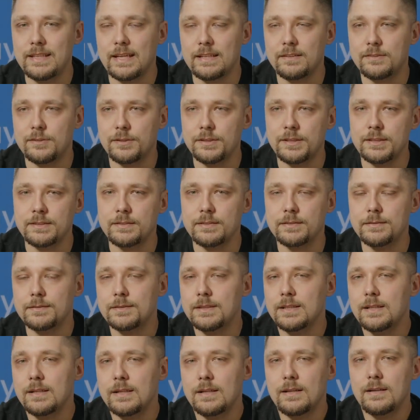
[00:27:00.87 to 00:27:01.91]
enjoyed it.
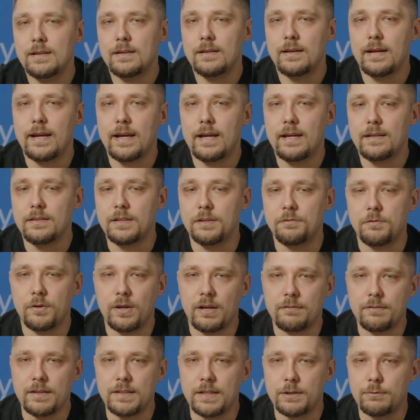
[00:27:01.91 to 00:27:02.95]
And if you
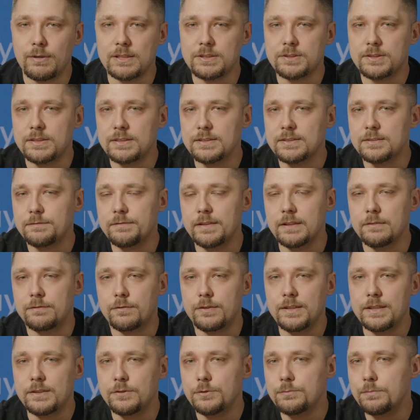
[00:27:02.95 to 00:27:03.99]
have any questions, feel
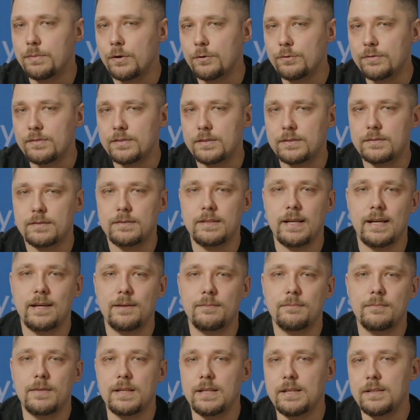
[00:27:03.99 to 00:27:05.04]
free to post
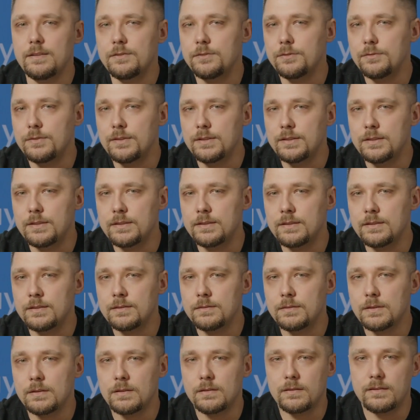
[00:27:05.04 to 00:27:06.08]
them into the
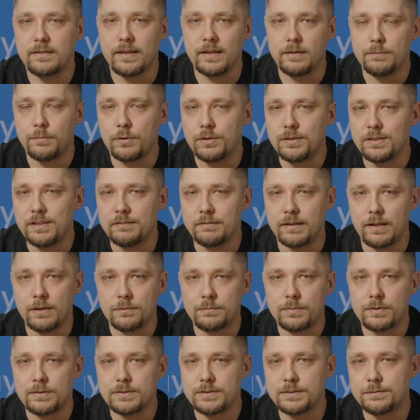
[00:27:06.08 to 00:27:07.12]
SailPoint
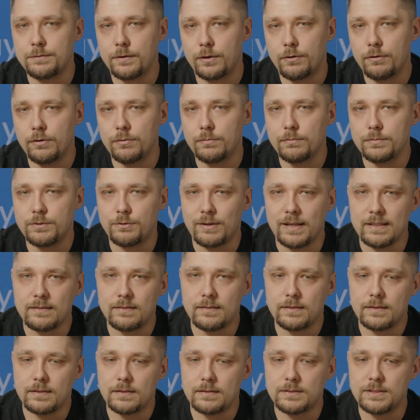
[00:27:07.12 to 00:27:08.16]
developers forum
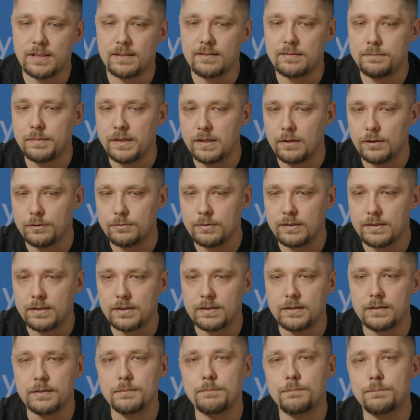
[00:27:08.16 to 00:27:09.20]
thread just below
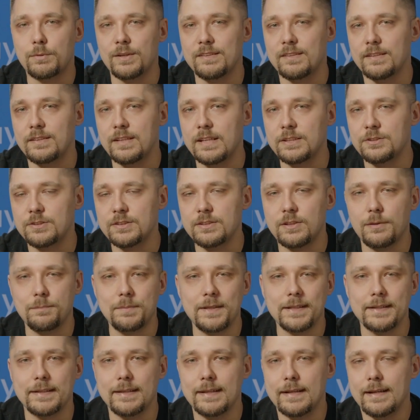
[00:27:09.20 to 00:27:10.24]
the presentation
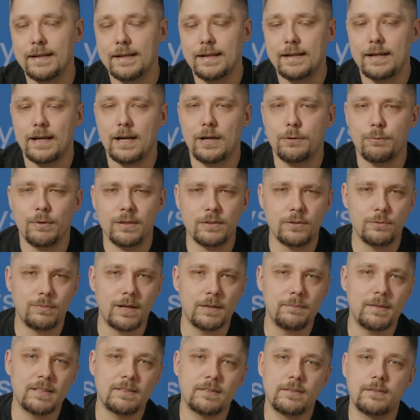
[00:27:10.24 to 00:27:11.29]
topic. I will do my
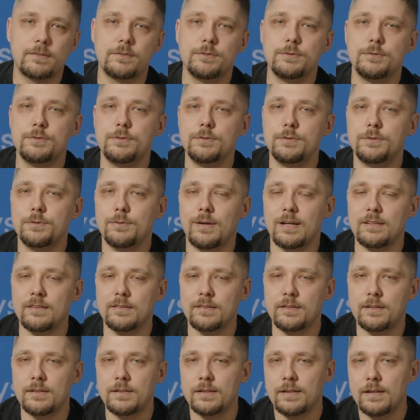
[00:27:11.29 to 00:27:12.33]
best to
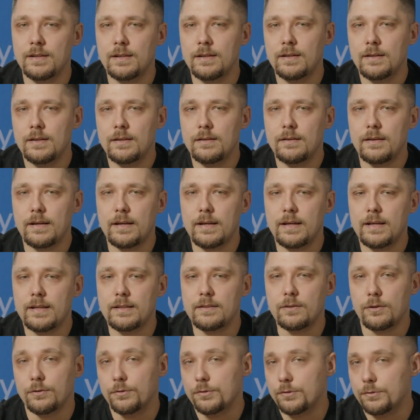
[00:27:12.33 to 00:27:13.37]
answer.
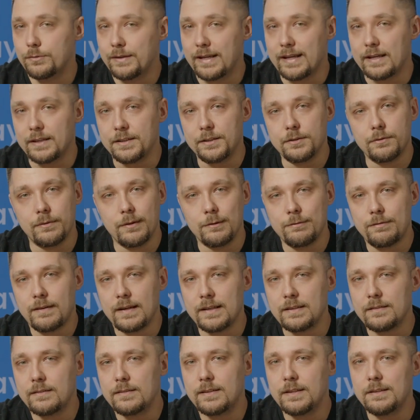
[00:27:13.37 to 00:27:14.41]
And also, yeah, you will
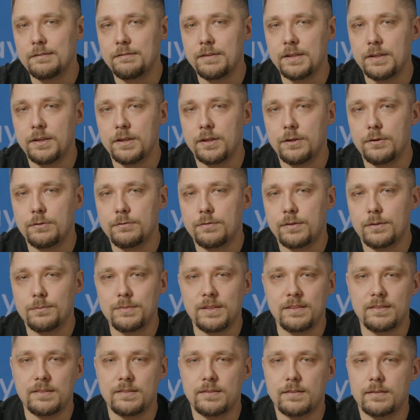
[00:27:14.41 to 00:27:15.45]
find the video from
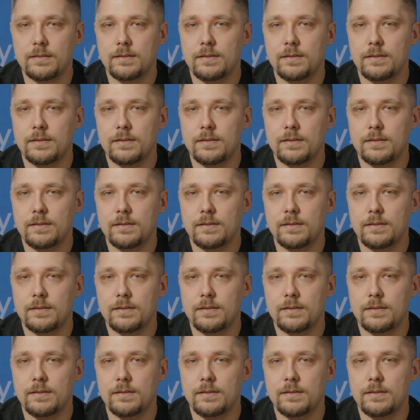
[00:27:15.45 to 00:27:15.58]
this